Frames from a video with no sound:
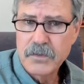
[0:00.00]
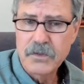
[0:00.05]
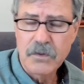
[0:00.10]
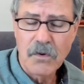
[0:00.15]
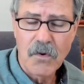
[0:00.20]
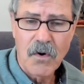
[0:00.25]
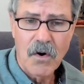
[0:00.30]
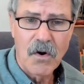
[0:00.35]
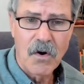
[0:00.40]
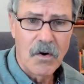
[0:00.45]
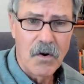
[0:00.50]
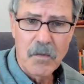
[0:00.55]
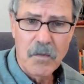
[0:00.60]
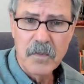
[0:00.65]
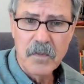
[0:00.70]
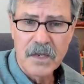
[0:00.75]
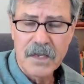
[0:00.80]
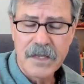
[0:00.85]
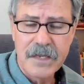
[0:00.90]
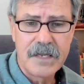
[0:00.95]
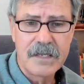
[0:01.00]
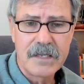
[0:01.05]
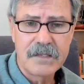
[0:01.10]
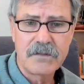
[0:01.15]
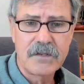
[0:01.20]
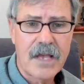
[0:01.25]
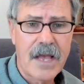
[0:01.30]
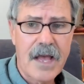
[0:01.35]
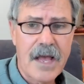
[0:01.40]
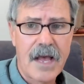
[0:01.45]
So all
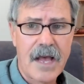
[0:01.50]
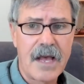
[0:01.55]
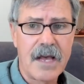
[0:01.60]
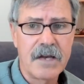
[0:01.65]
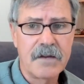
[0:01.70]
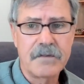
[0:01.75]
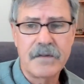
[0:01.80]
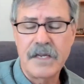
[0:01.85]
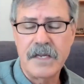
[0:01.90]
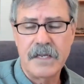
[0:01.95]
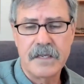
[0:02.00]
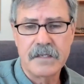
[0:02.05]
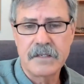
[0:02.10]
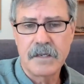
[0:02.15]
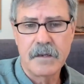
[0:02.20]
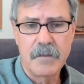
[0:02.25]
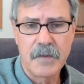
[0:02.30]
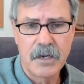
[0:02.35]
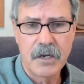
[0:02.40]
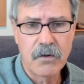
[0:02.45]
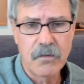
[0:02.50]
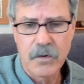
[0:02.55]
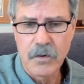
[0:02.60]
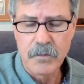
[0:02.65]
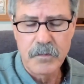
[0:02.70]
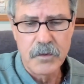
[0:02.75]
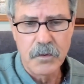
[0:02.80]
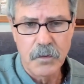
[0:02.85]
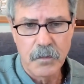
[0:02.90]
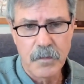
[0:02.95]
plants have
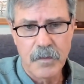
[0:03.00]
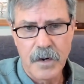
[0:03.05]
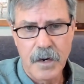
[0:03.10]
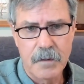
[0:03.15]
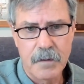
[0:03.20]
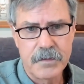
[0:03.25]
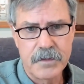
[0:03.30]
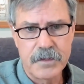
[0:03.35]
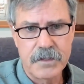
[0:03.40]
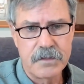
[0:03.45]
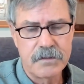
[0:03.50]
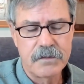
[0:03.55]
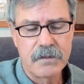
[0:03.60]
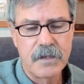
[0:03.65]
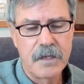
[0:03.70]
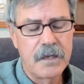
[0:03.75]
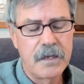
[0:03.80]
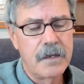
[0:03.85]
antimicrobial properties.